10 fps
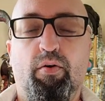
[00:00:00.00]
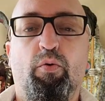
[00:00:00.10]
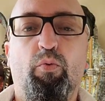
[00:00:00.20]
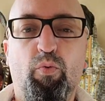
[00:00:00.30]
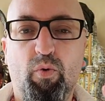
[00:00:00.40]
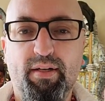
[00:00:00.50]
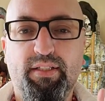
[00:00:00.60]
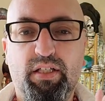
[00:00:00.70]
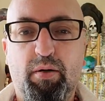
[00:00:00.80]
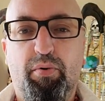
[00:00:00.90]
What
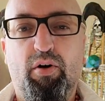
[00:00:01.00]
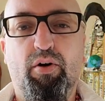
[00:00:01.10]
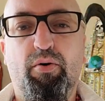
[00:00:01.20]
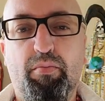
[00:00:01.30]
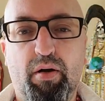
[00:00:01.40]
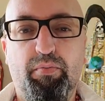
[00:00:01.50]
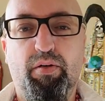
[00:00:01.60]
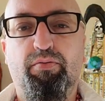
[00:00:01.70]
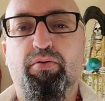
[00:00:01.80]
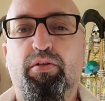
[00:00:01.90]
is up, all my
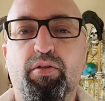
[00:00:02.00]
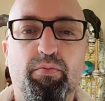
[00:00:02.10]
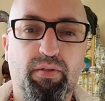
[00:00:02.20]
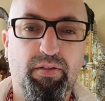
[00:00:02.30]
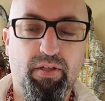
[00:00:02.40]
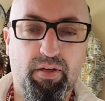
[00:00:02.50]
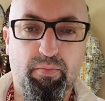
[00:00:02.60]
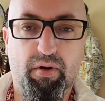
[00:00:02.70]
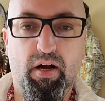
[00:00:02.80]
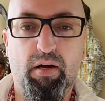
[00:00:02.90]
beautiful humans,
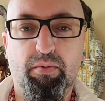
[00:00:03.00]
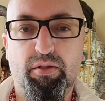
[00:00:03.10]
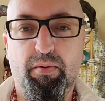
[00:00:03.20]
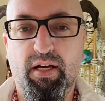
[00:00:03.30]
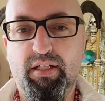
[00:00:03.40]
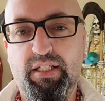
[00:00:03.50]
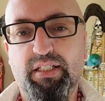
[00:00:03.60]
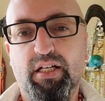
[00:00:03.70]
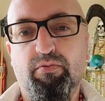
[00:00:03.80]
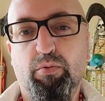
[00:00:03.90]
my hybrids, my aliens,
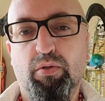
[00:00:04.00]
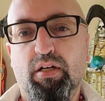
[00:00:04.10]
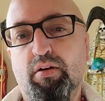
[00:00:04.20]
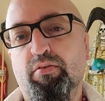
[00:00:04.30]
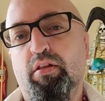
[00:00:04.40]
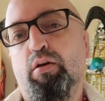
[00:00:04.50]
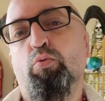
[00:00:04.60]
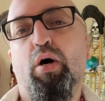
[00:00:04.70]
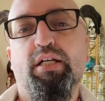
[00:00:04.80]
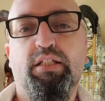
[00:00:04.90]
and everyone and everything
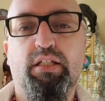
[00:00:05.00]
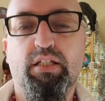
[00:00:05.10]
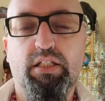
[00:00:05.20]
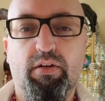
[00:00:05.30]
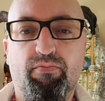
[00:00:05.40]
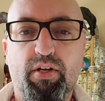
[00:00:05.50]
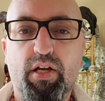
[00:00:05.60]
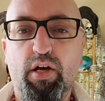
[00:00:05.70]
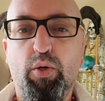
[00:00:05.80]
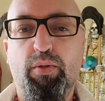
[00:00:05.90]
watching this
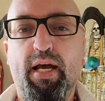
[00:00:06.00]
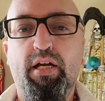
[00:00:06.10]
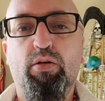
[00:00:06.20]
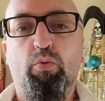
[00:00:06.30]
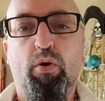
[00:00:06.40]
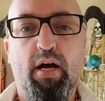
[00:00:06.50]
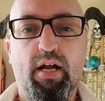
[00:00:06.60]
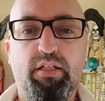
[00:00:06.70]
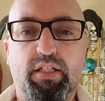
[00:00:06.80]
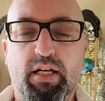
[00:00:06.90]
video? Daniel
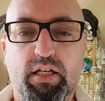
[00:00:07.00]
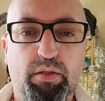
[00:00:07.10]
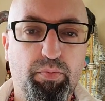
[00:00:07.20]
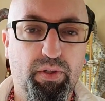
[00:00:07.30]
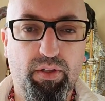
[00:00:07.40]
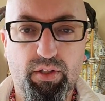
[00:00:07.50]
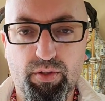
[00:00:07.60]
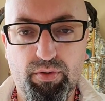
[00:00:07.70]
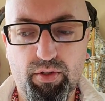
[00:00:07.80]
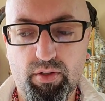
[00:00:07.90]
Whiteout Psychic bringing
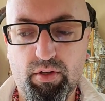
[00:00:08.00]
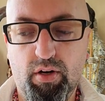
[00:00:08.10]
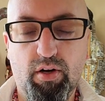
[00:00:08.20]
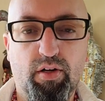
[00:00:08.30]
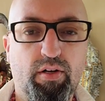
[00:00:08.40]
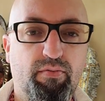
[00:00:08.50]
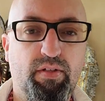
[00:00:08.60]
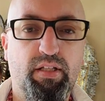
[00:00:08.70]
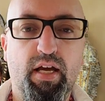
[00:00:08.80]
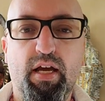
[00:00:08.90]
you your card of the
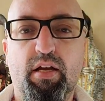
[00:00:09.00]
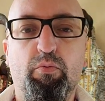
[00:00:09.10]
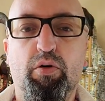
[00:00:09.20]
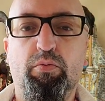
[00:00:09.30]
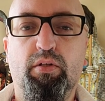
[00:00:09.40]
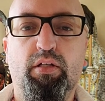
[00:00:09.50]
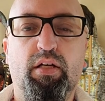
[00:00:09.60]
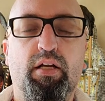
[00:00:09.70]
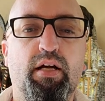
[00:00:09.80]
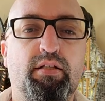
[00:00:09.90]
day. And what are we
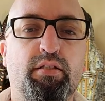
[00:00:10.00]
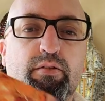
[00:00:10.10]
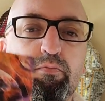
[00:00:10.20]
looking at?